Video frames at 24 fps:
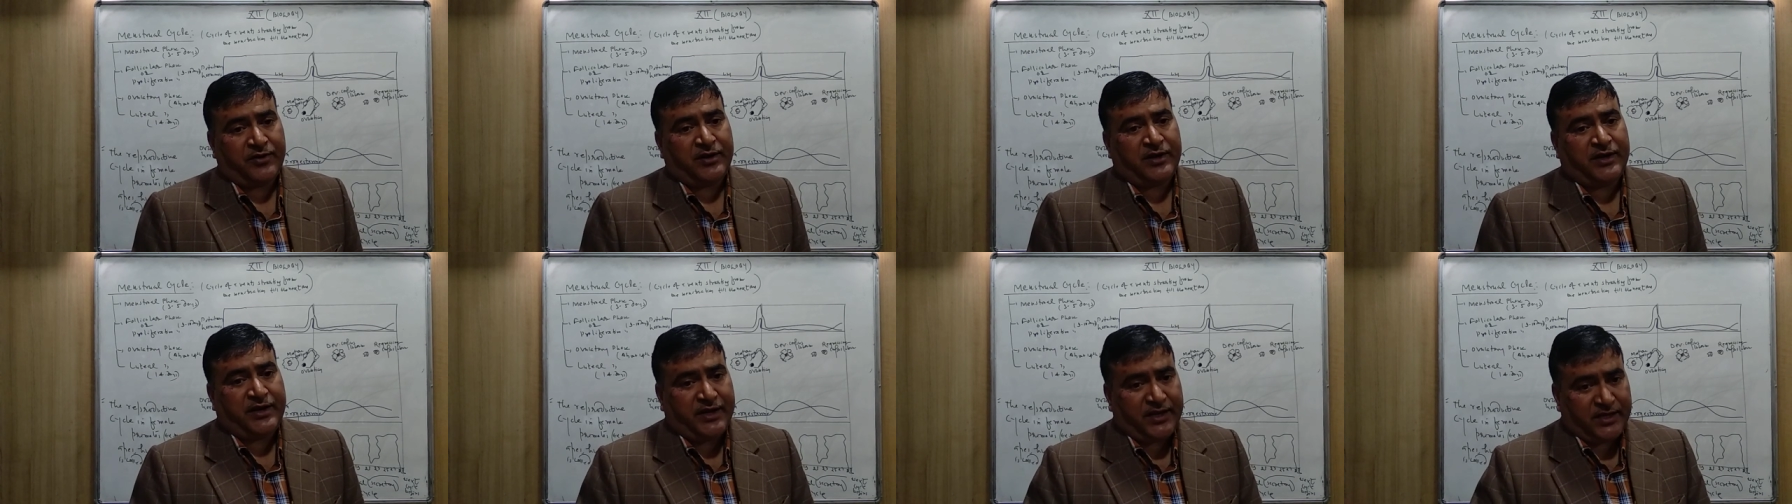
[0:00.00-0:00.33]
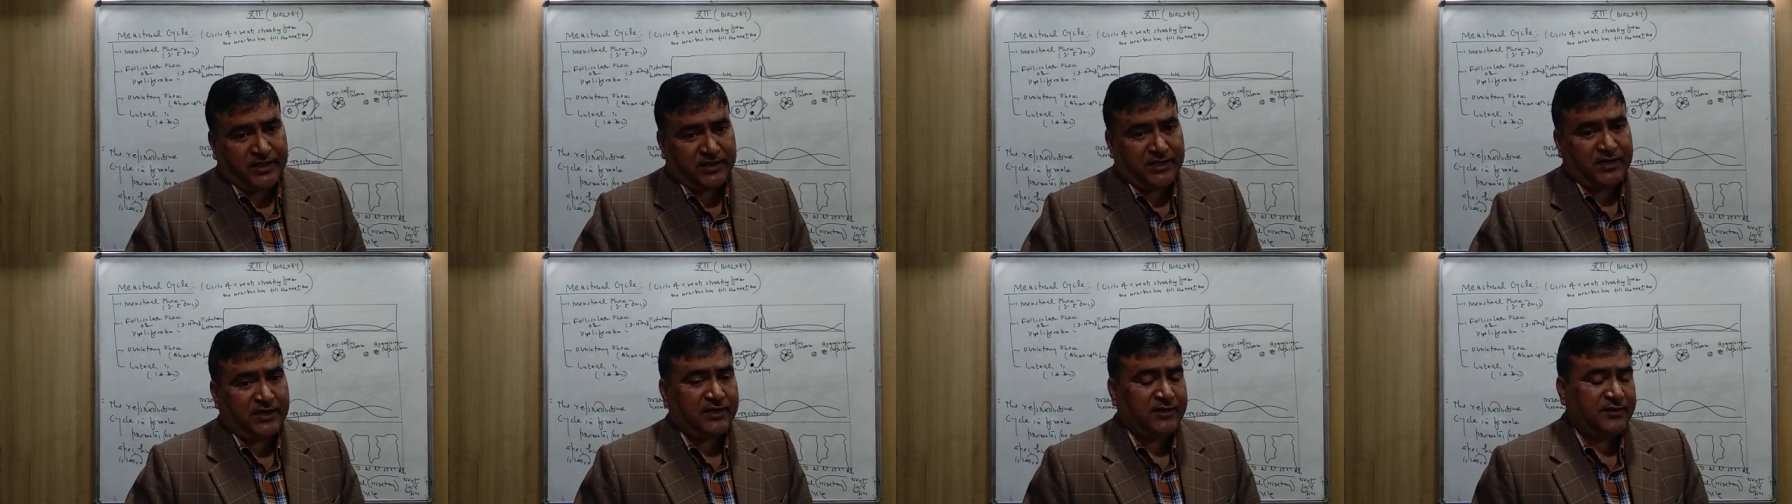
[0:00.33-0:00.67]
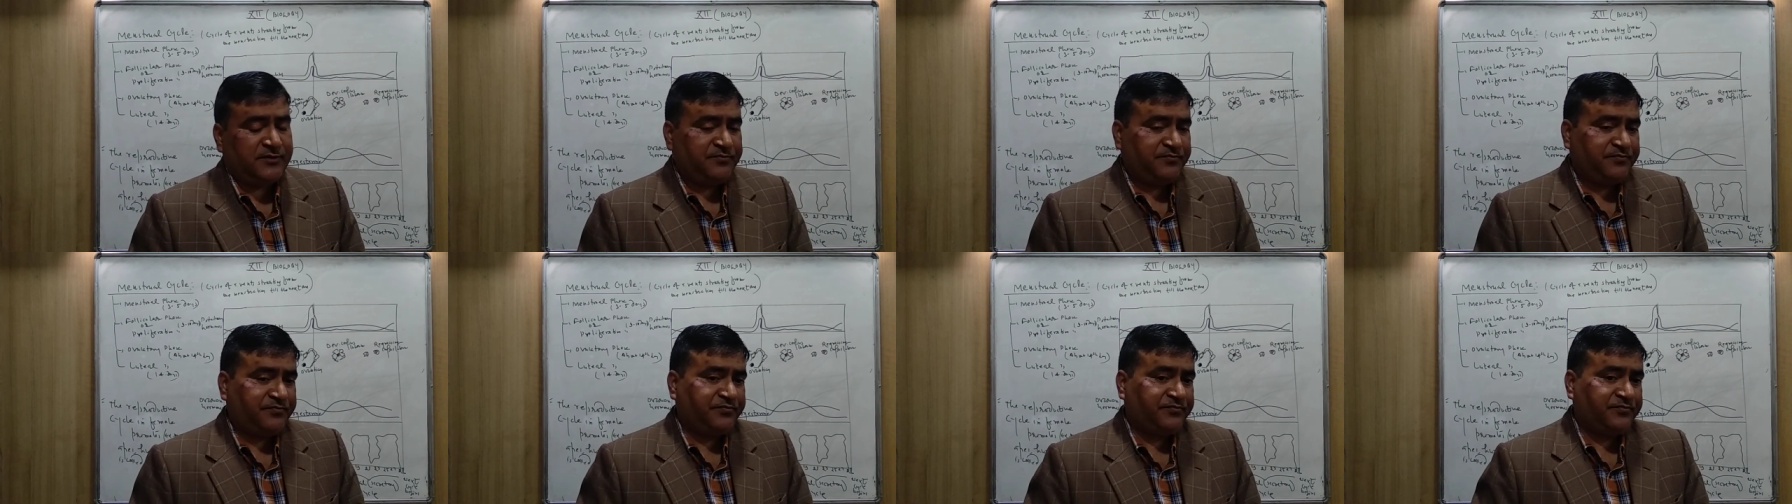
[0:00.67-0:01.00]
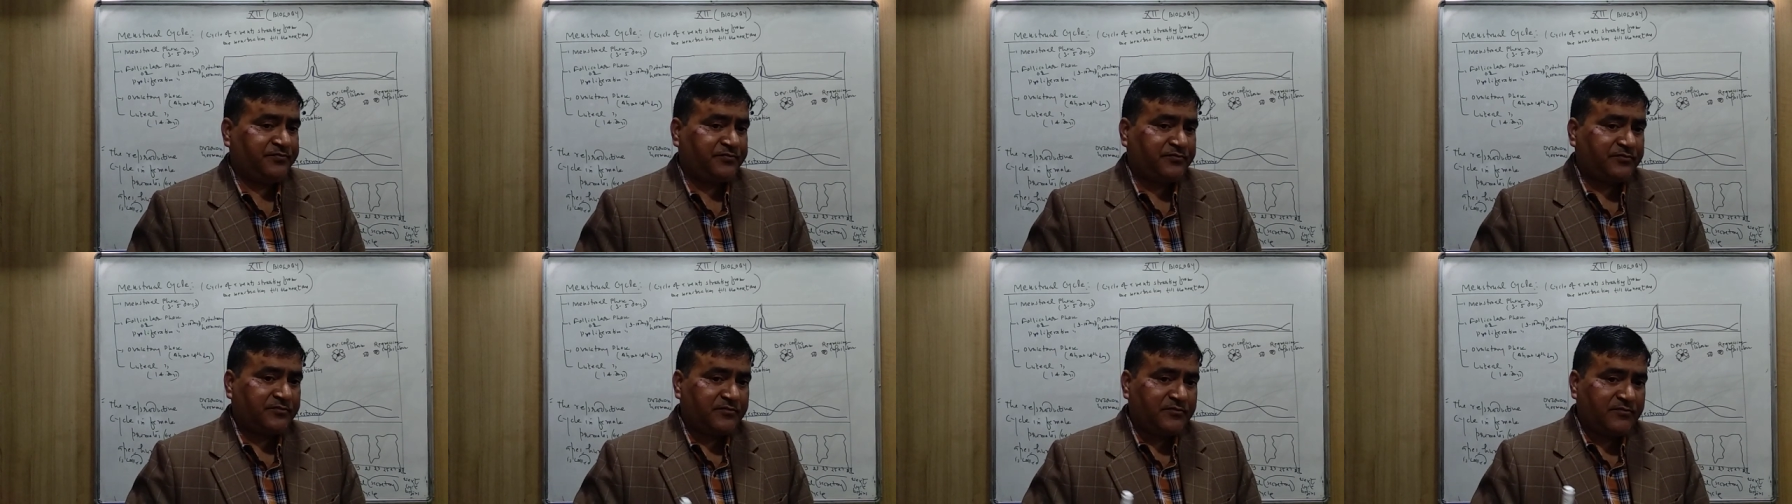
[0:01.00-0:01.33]
take the
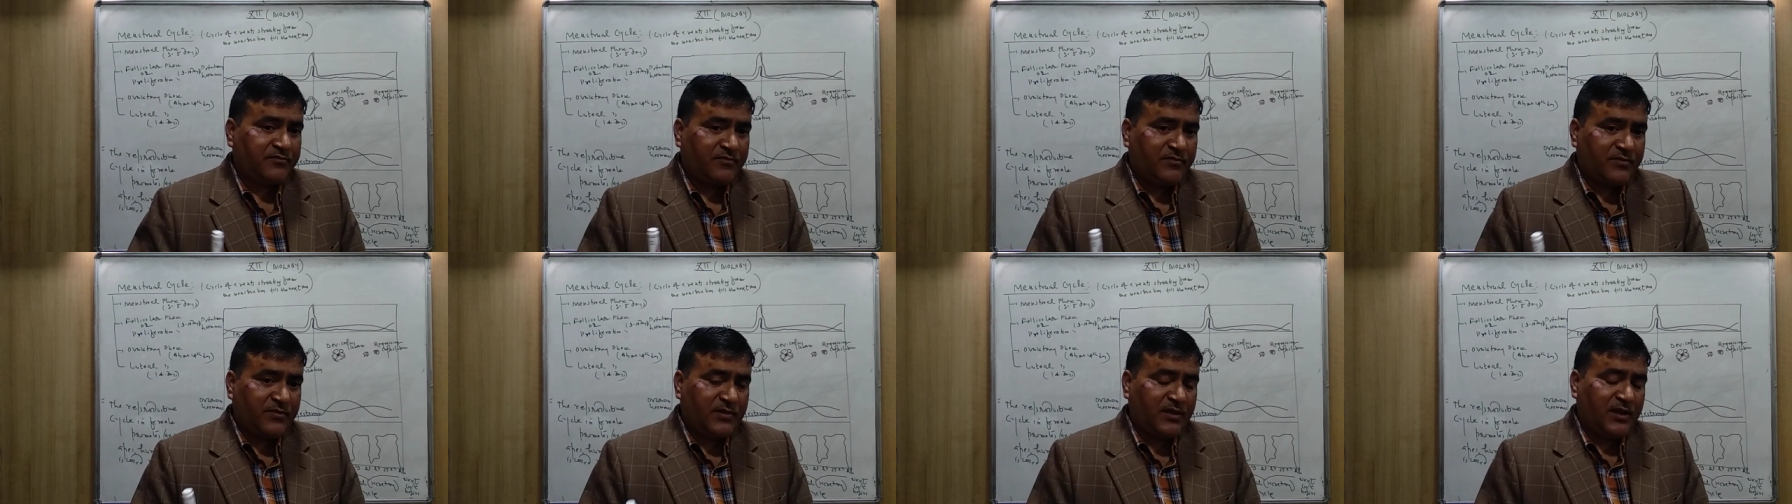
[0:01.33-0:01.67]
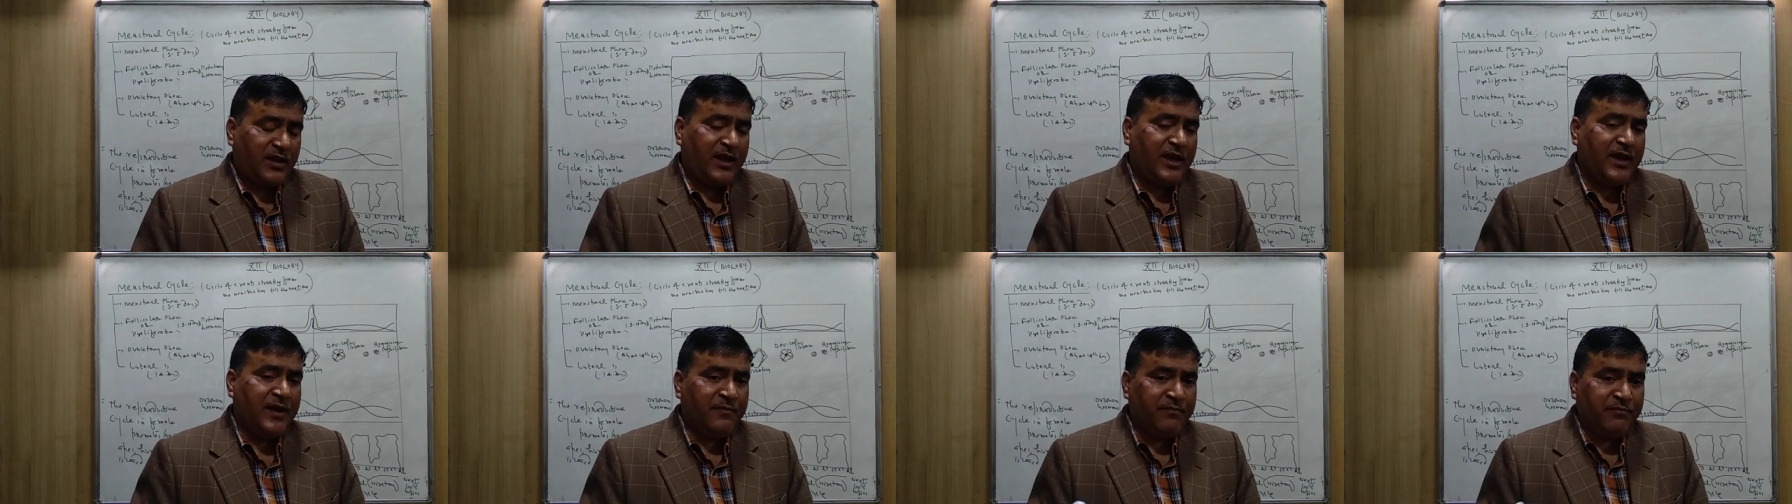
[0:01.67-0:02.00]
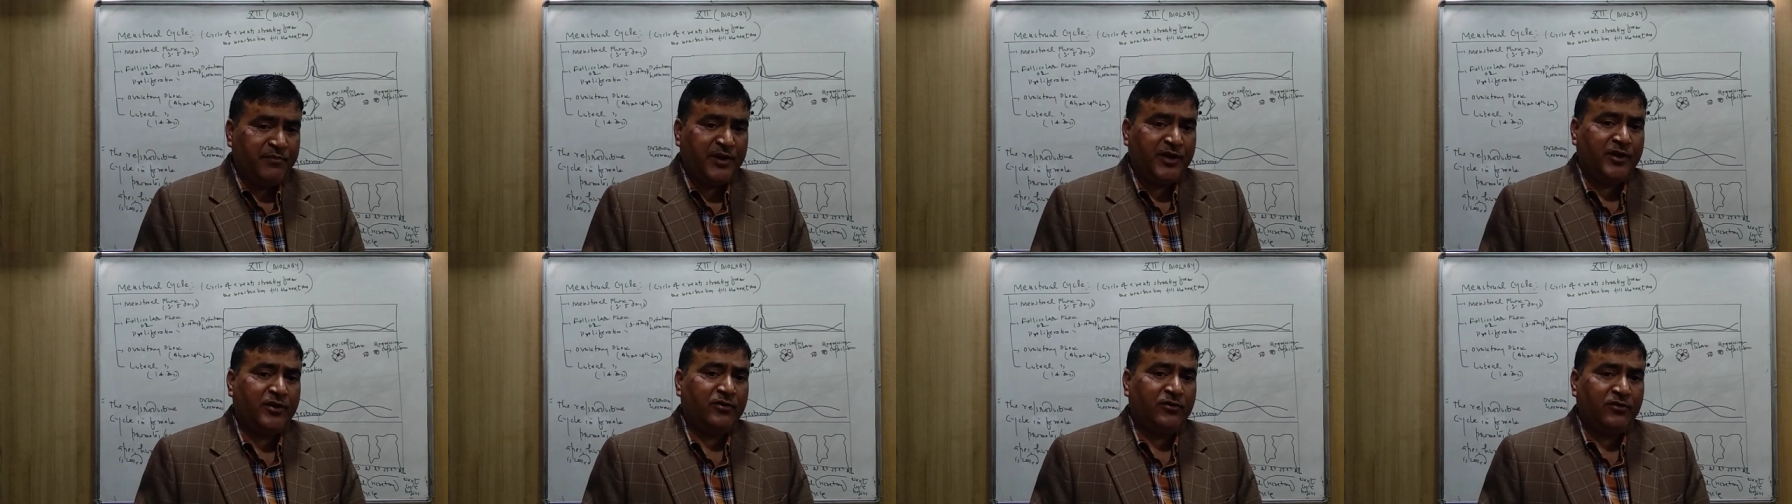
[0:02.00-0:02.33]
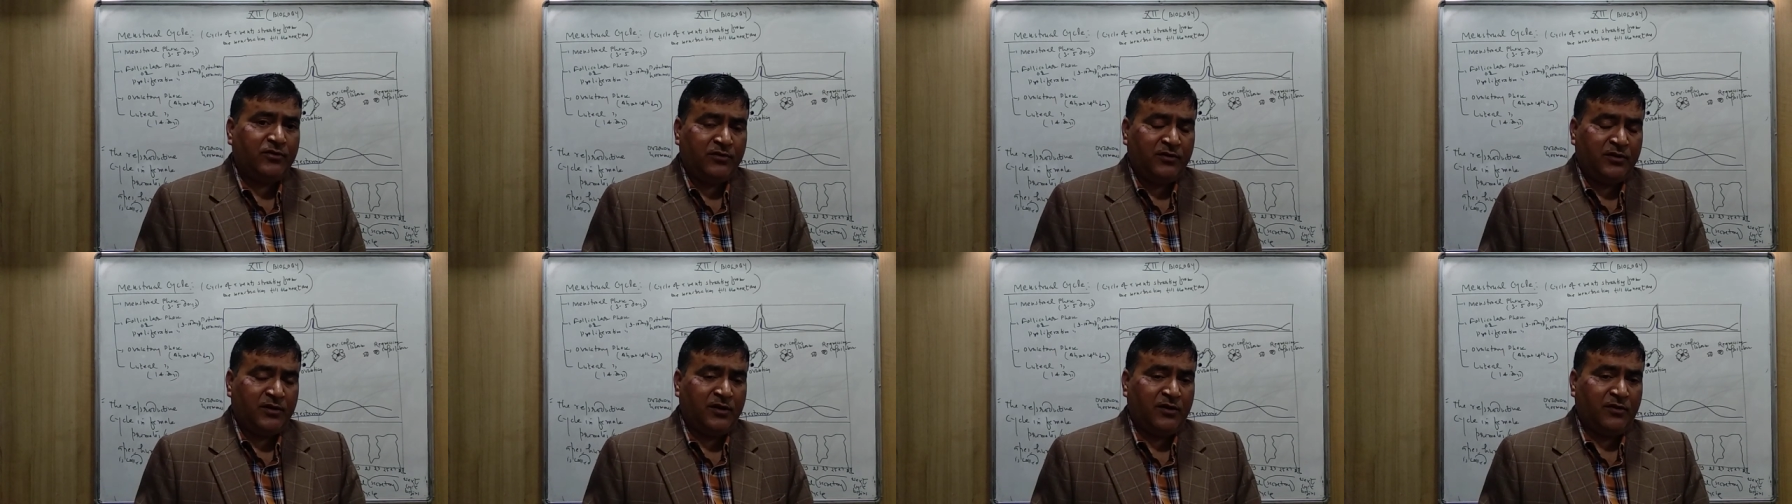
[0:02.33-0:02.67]

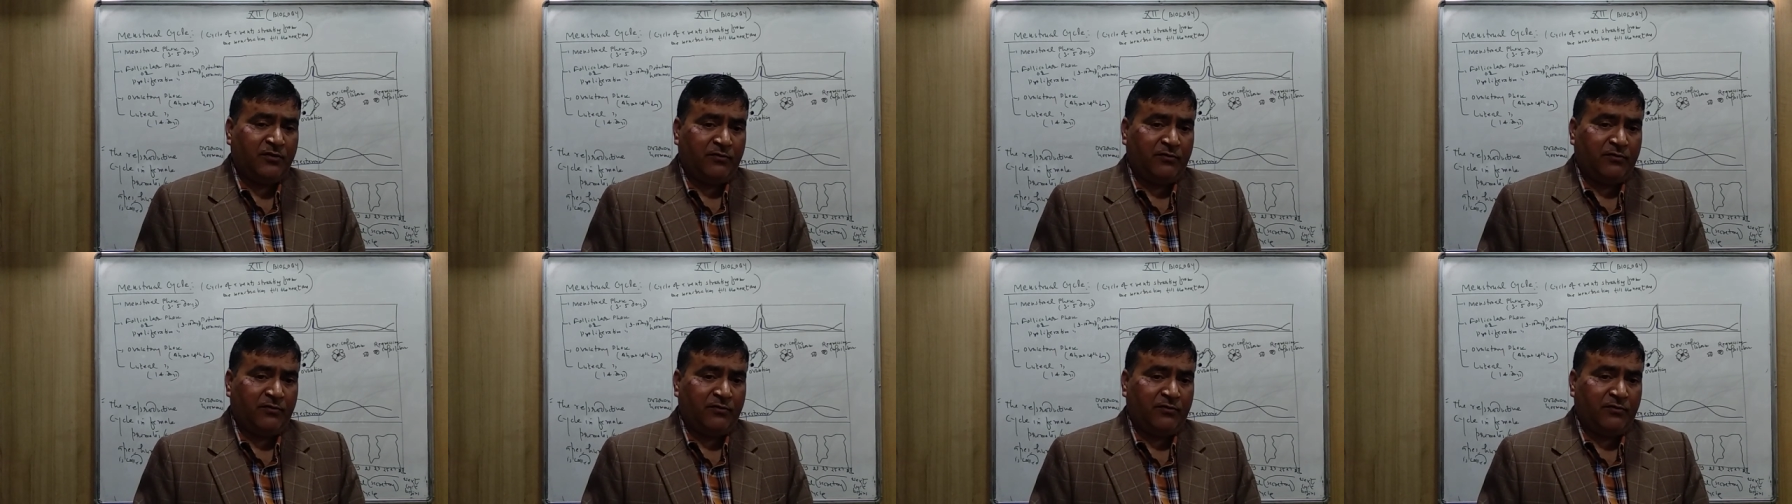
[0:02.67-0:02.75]
embryo